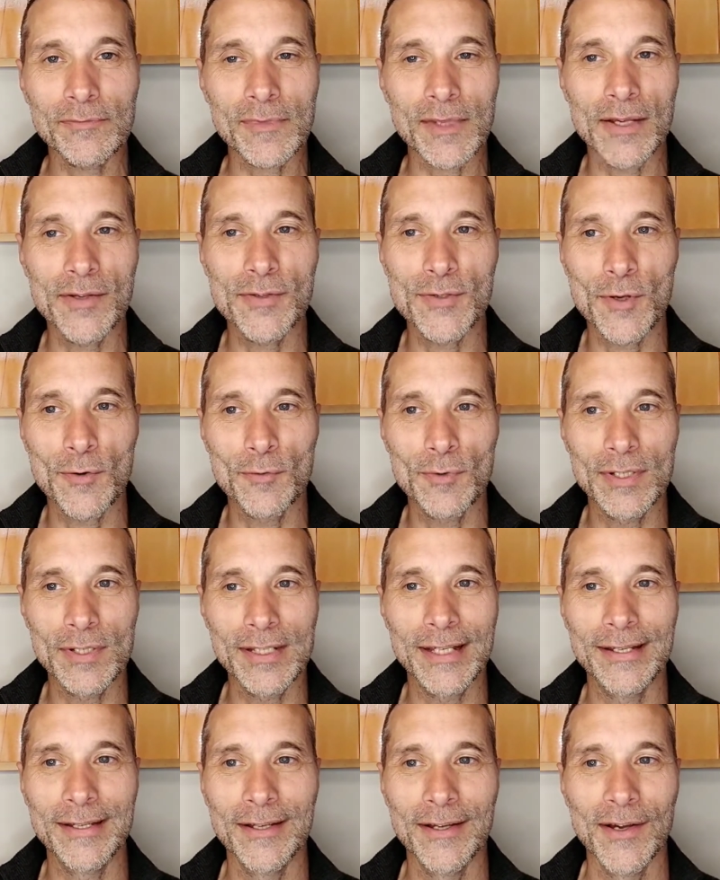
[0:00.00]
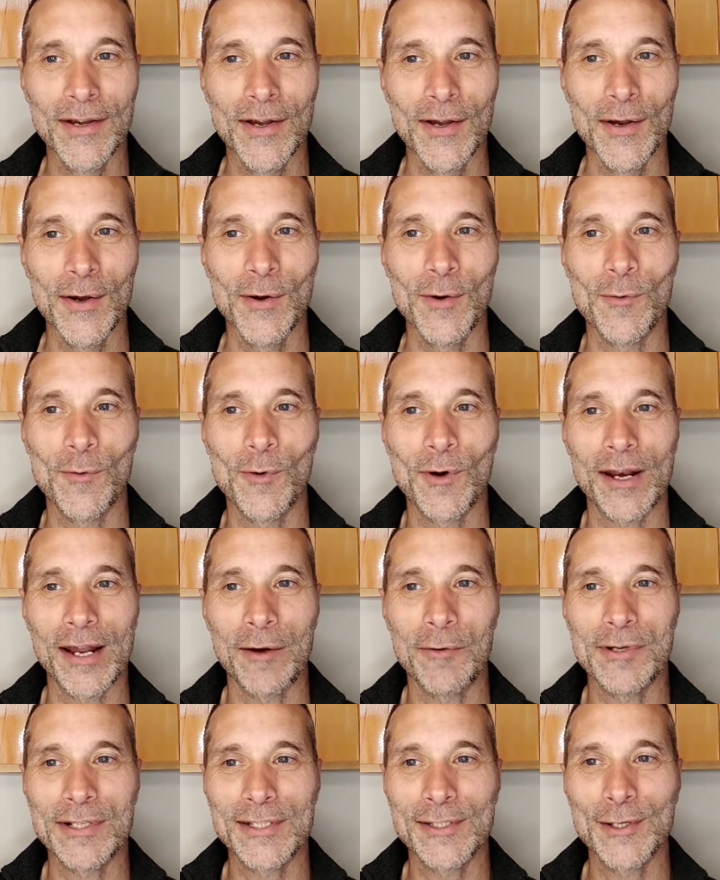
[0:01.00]
So, really, what I
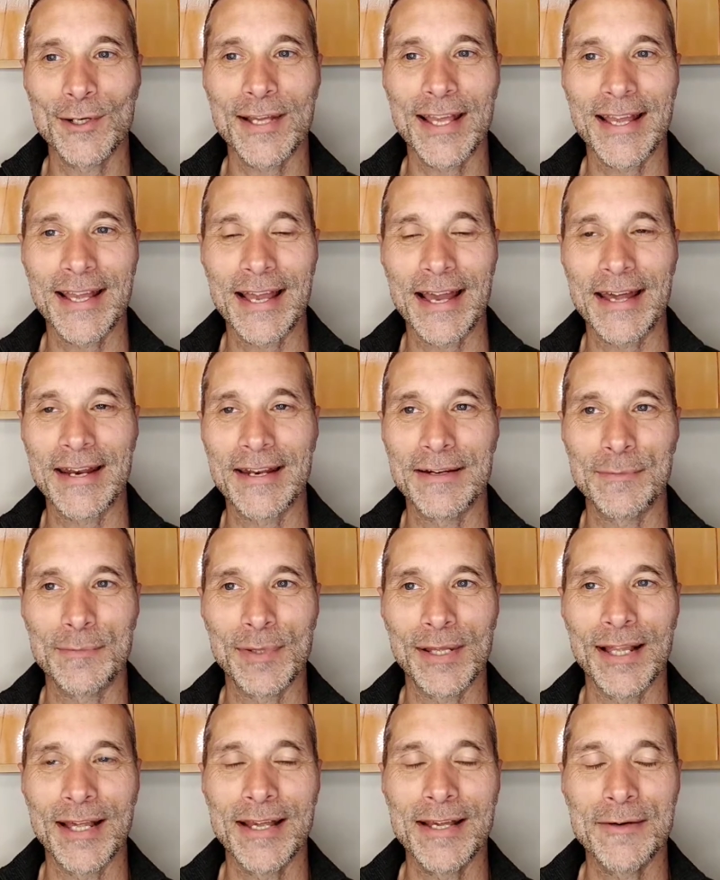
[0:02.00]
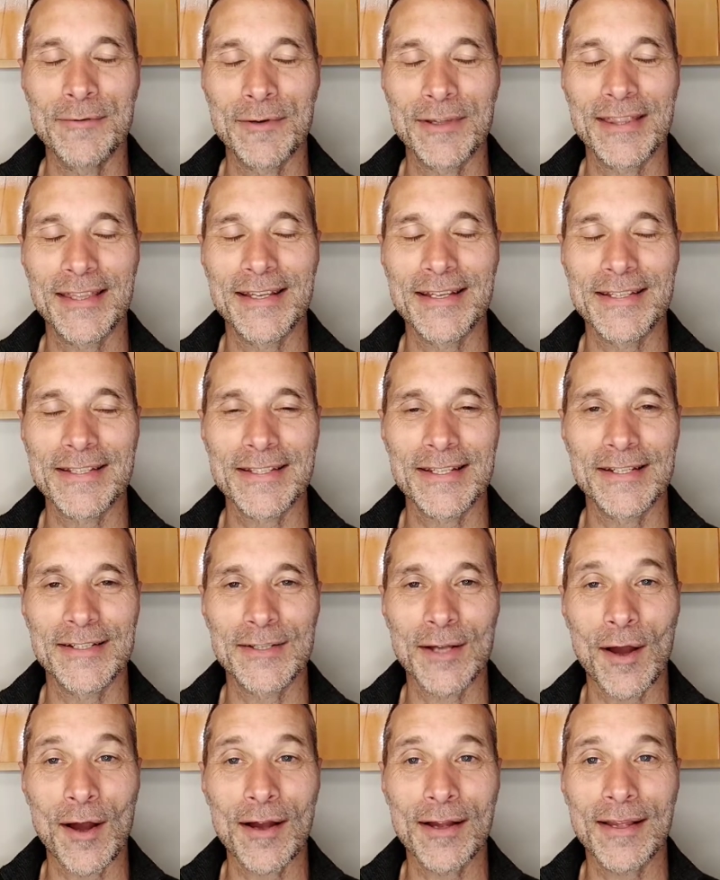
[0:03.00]
was looking at and playing with this and
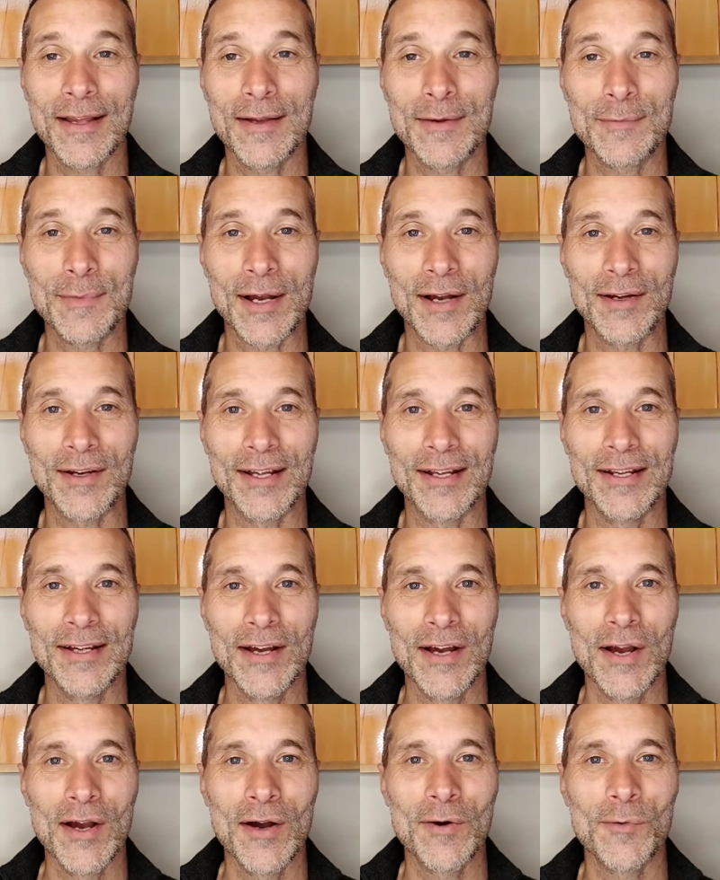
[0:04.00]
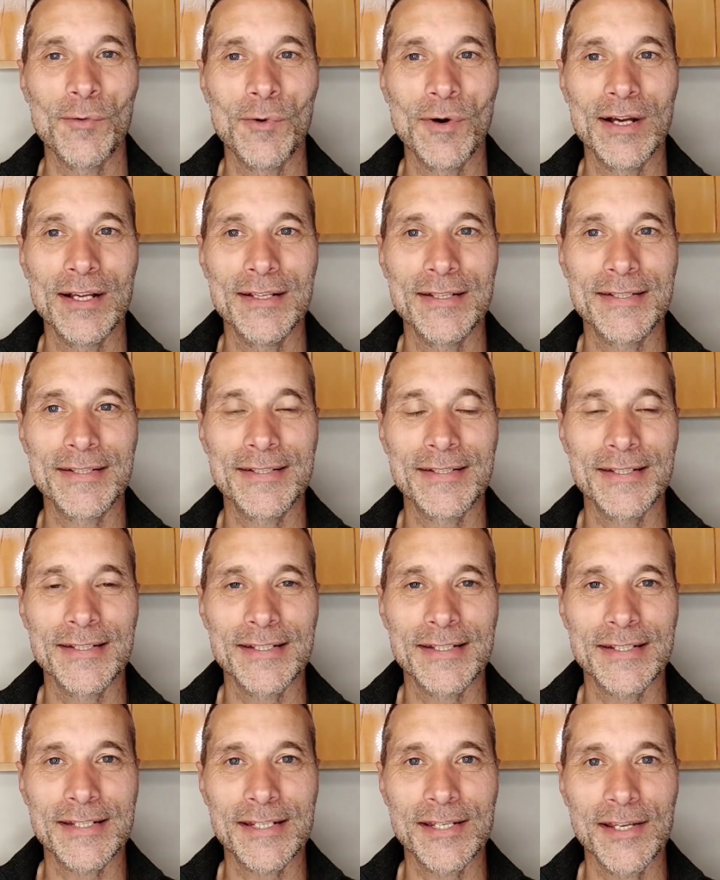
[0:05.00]
talking about it was
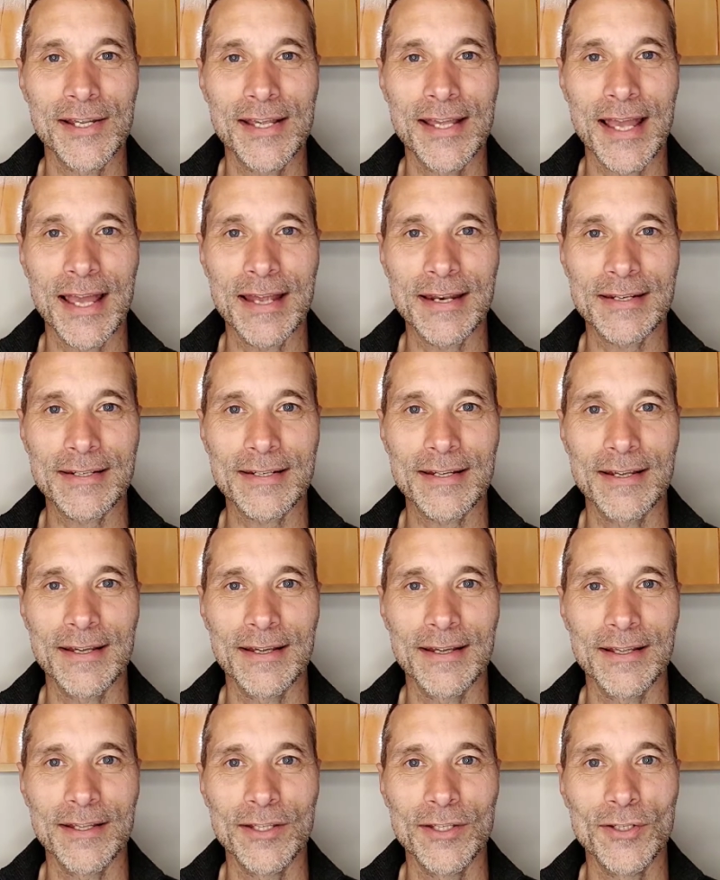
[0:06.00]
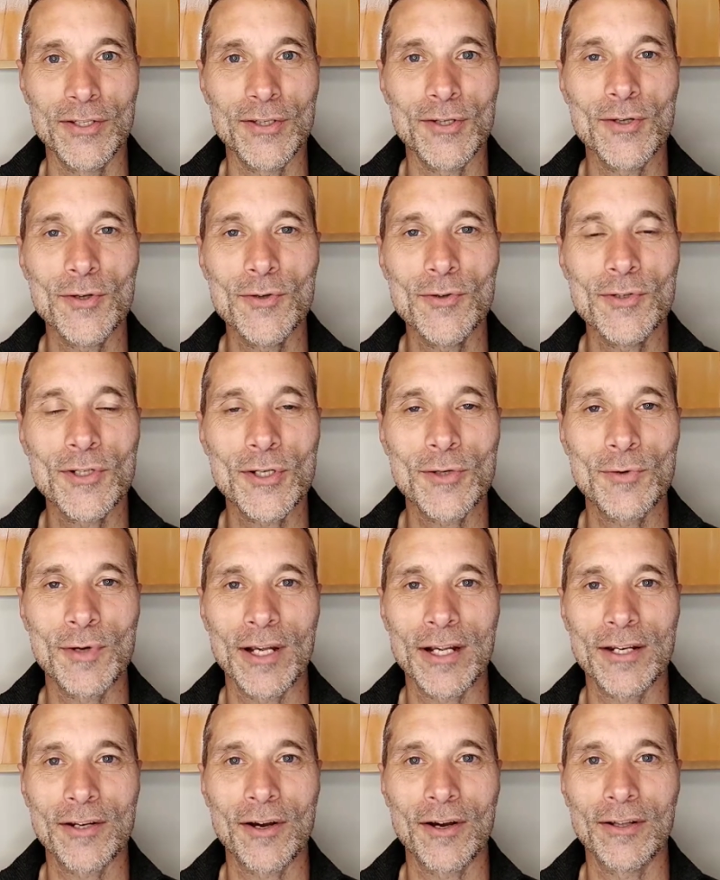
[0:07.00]
to get you to
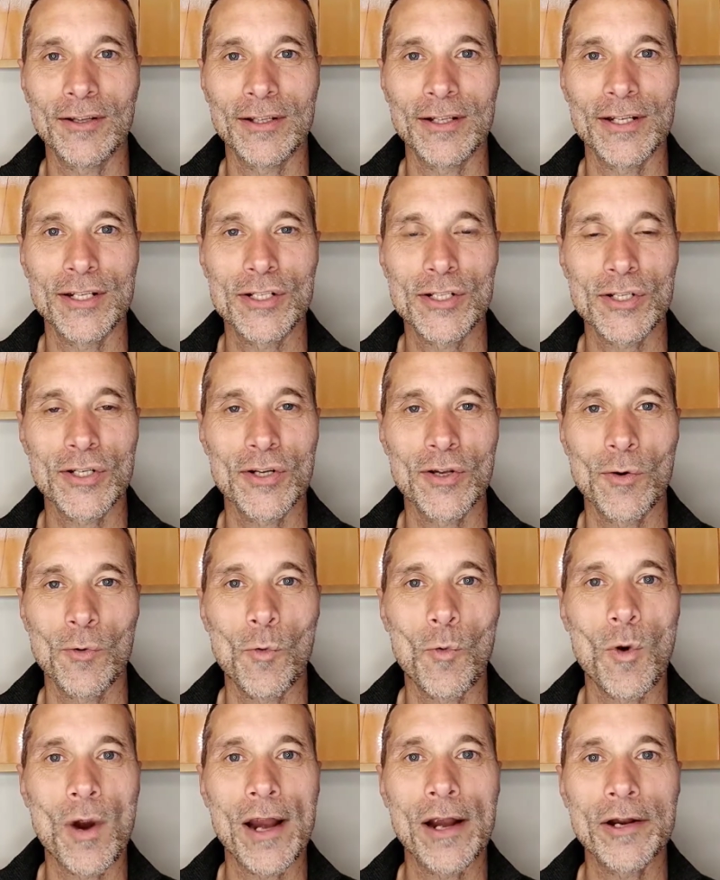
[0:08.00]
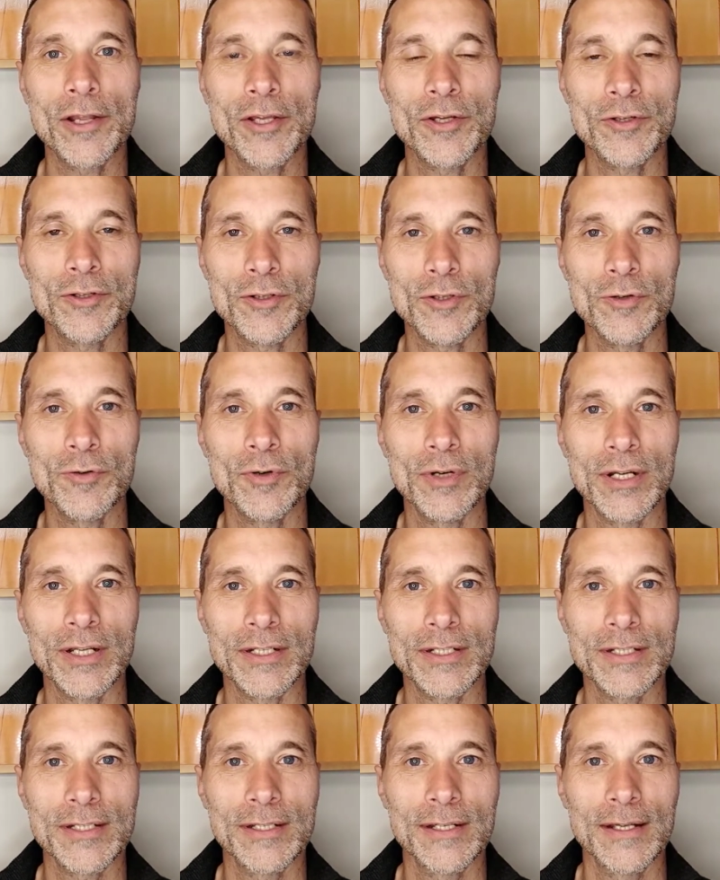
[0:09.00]
acknowledge where you do
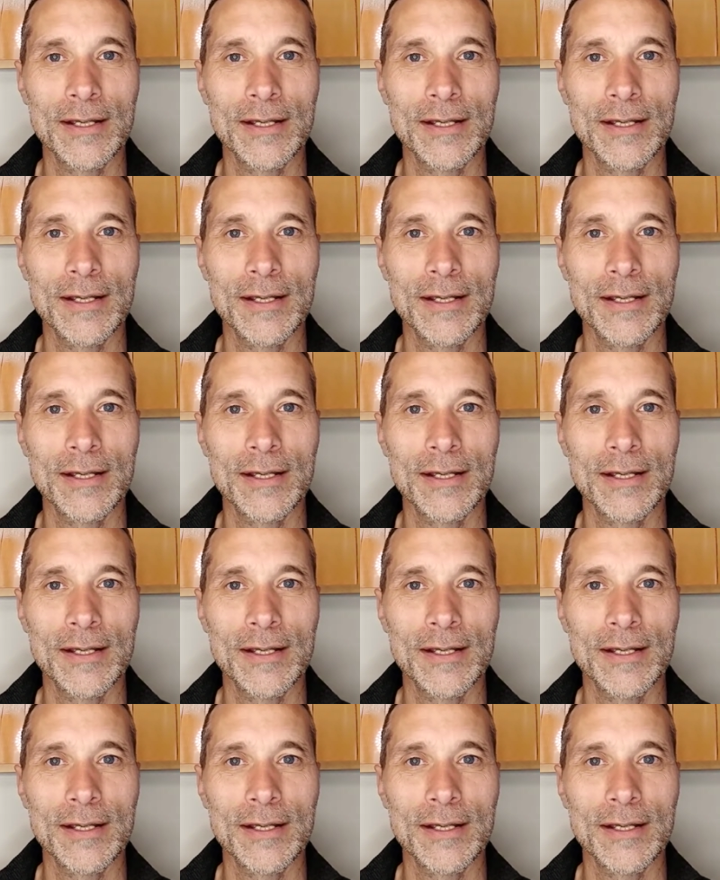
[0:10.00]
it,